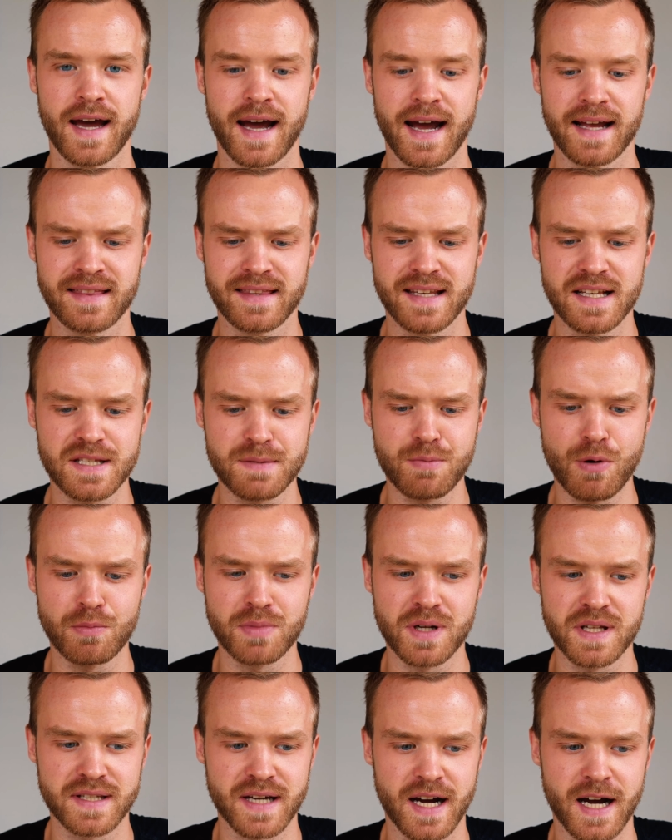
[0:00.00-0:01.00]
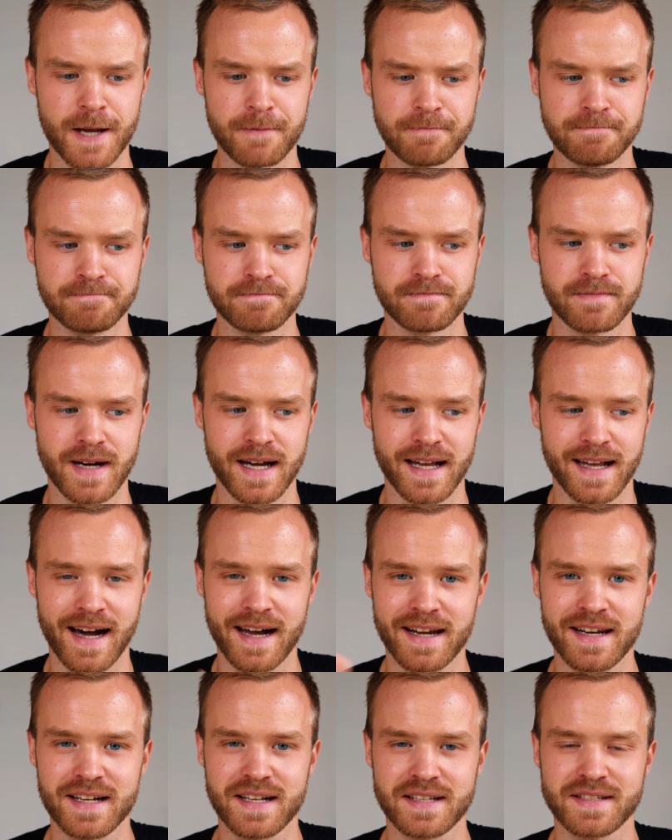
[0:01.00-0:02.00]
At this moment in time, I
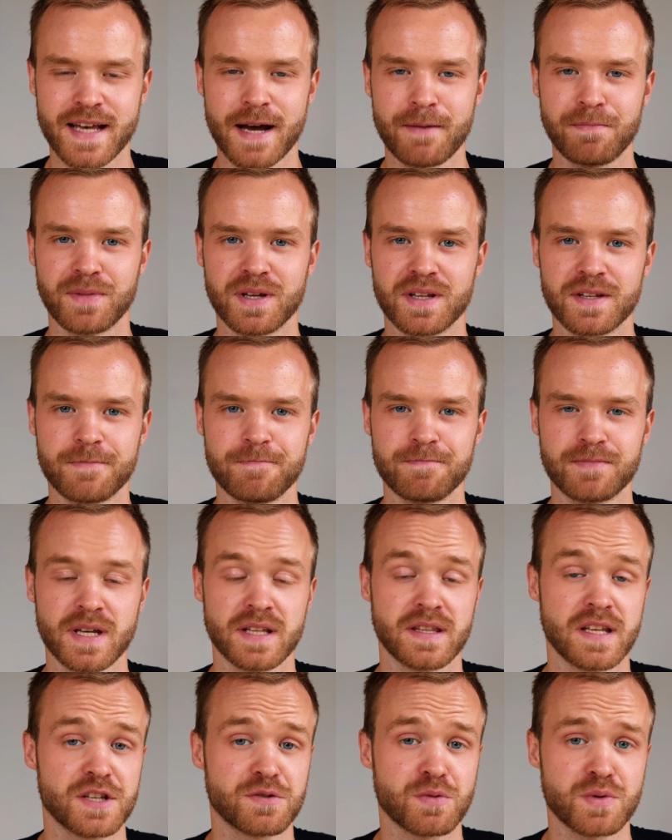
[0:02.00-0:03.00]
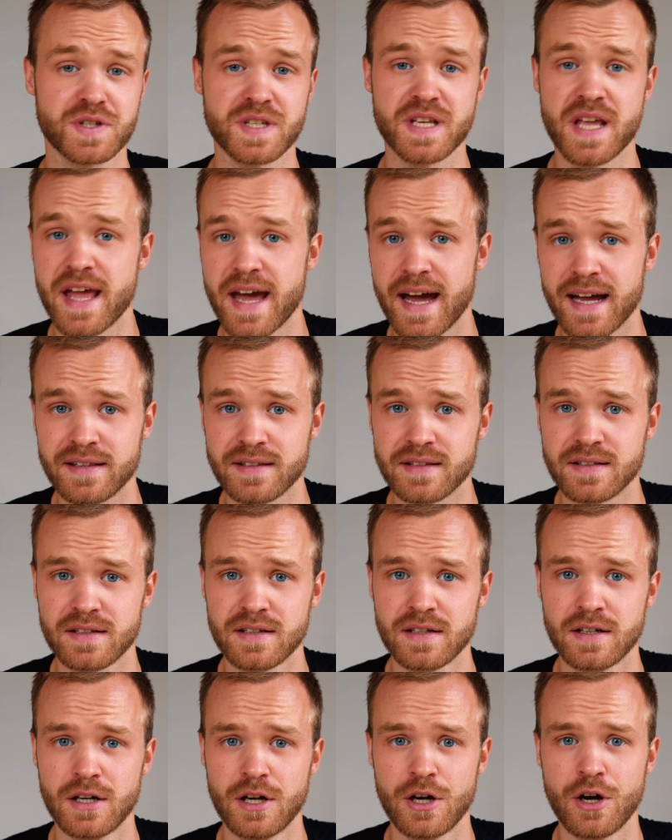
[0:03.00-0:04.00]
kind of accepted that this was the end
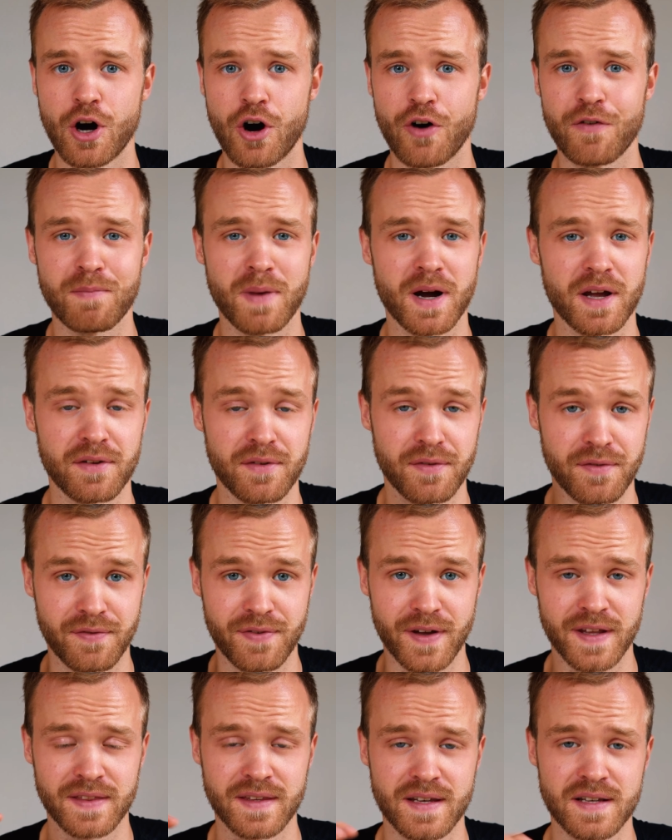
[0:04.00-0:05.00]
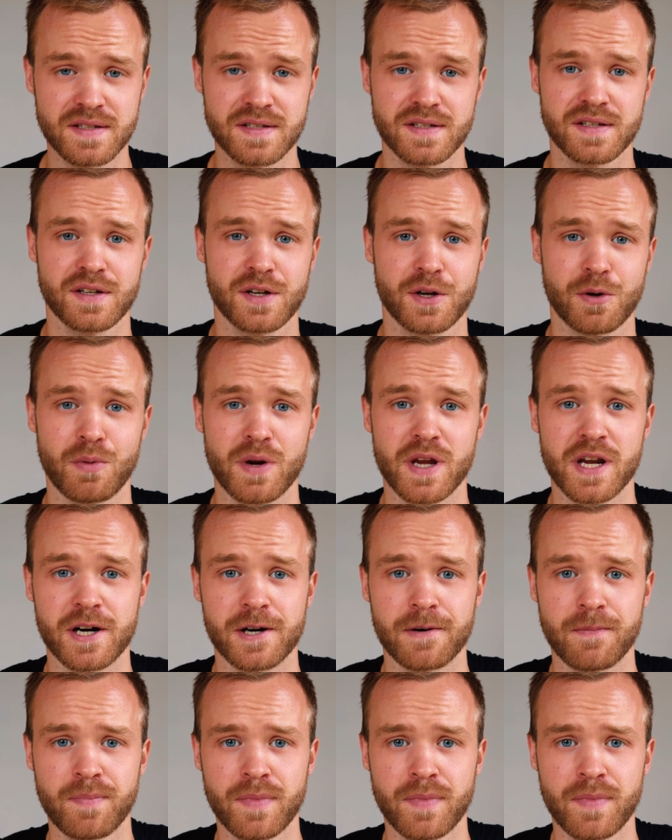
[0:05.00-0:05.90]
of my fitness career.